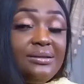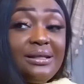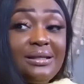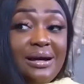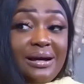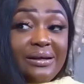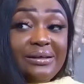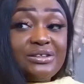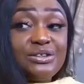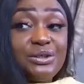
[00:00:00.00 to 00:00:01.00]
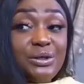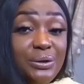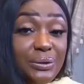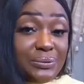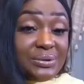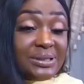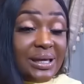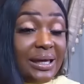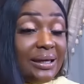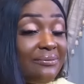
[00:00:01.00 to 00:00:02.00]
That guy is cute
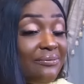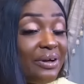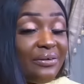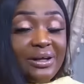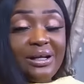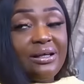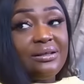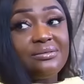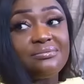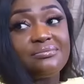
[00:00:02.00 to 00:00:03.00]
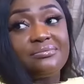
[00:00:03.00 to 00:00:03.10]
and very clean.